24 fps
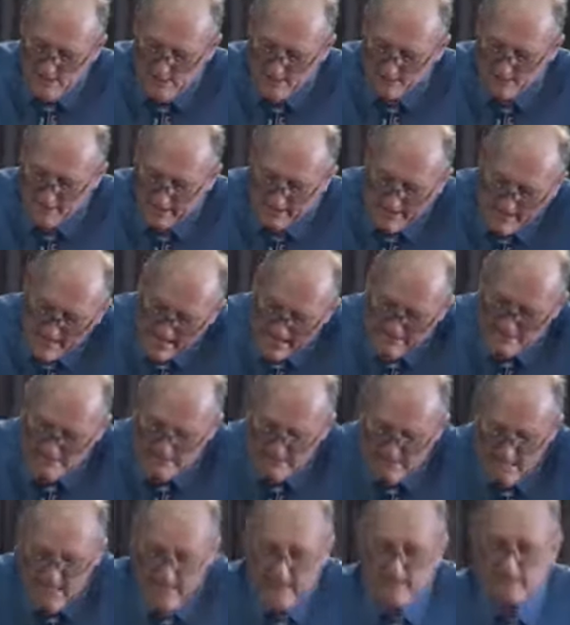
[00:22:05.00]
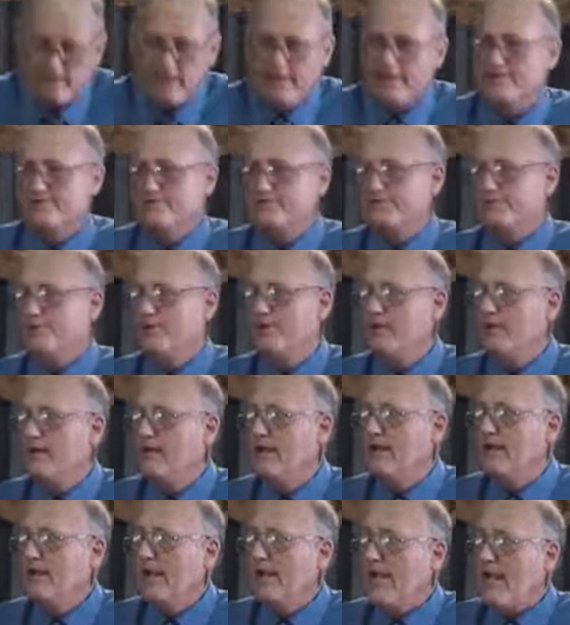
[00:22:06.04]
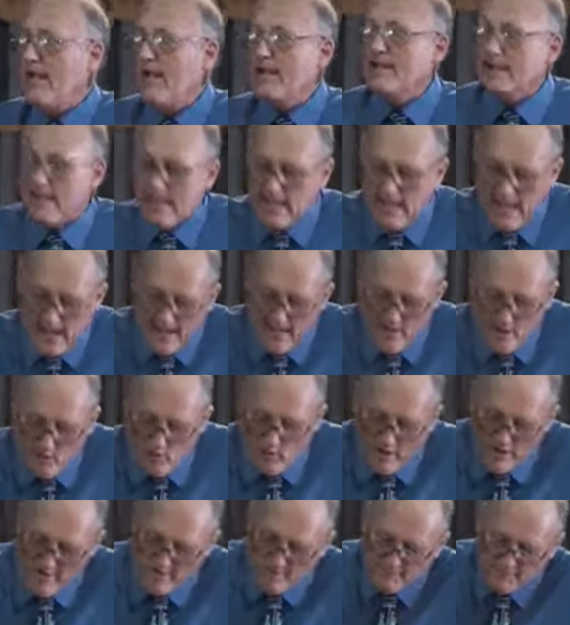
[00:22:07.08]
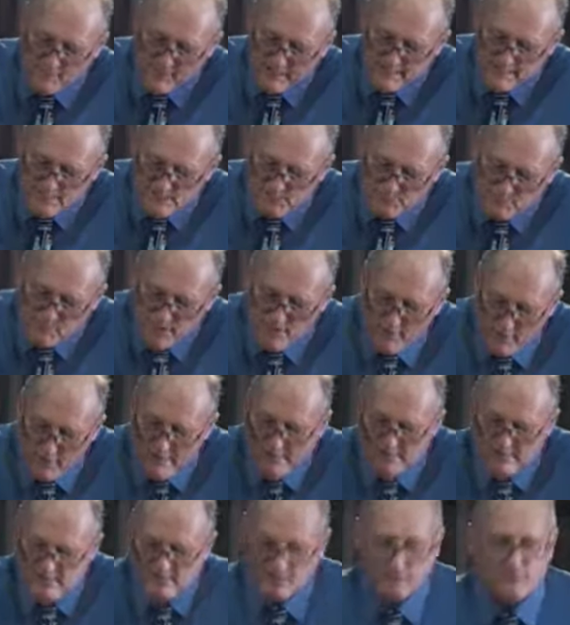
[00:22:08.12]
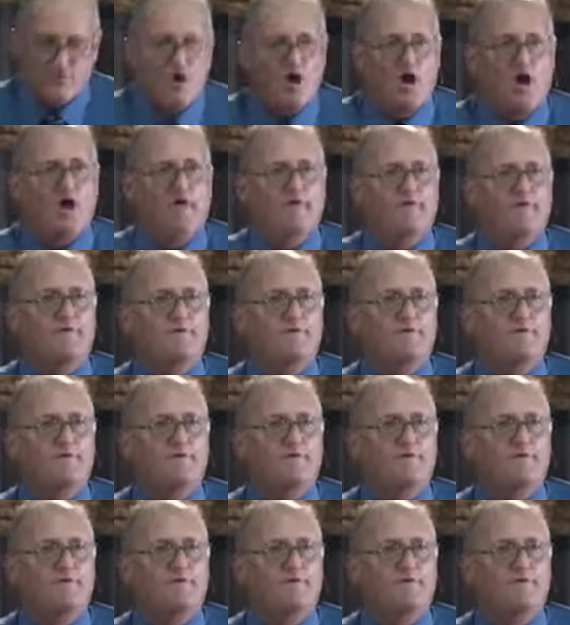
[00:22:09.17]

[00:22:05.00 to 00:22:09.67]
of the King's English. And he had a wonderful experience of God.